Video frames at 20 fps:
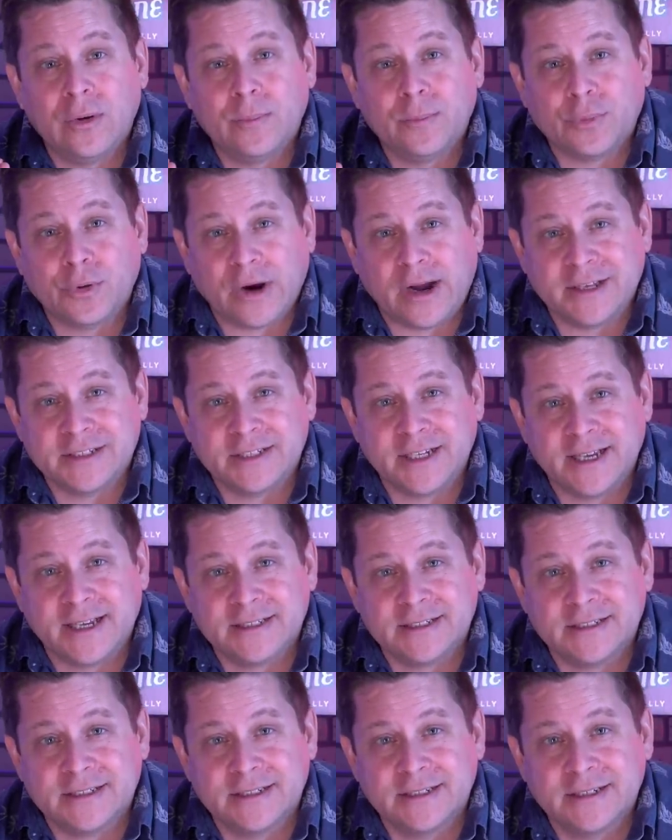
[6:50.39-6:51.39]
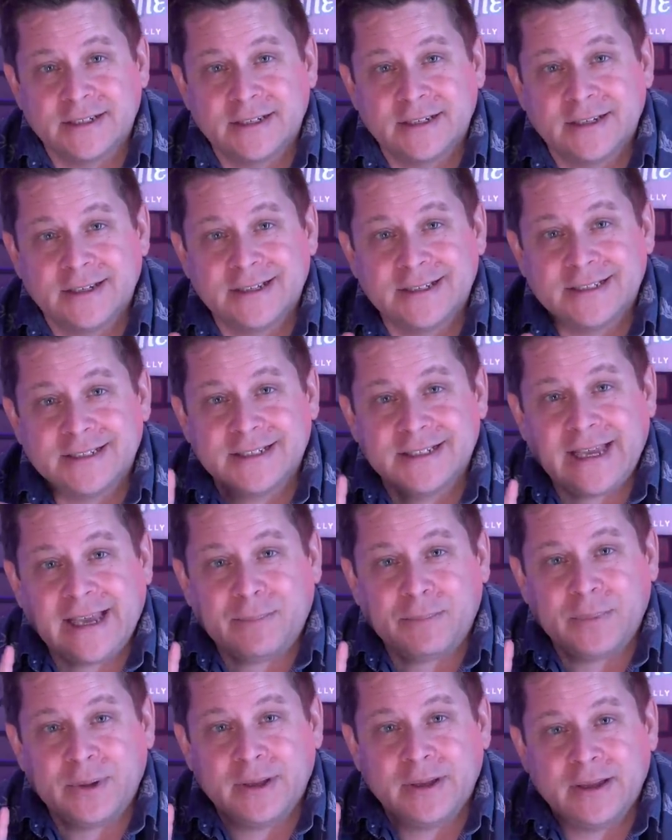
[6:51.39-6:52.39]
process,
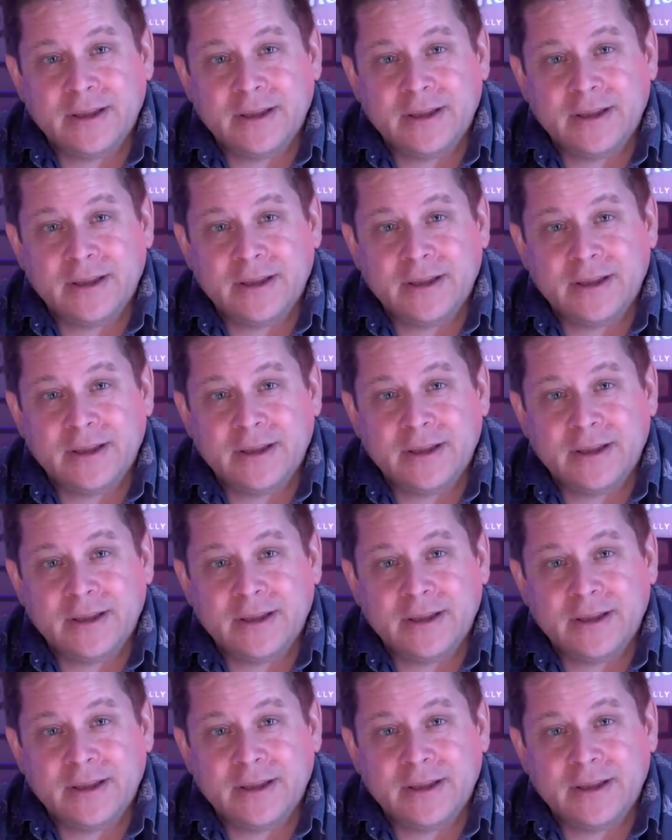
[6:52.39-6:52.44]
step